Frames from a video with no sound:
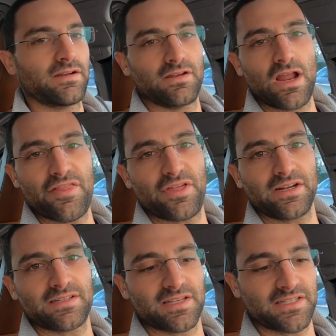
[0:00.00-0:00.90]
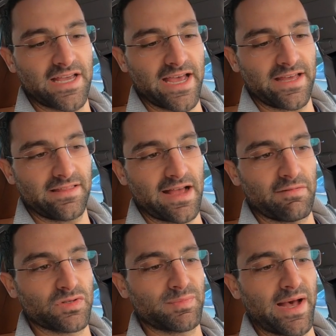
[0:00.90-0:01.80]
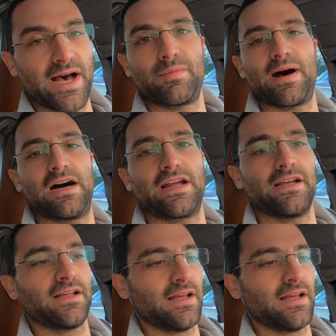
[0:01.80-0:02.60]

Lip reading: Nothing to say that was bad about it.